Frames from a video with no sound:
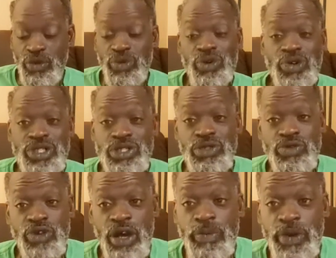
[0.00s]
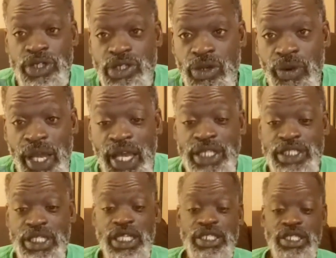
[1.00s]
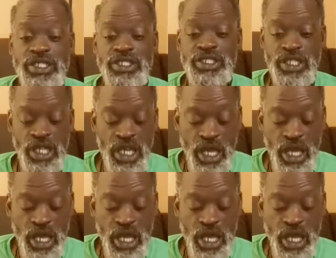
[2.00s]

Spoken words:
we're going to salute our personal ancestors.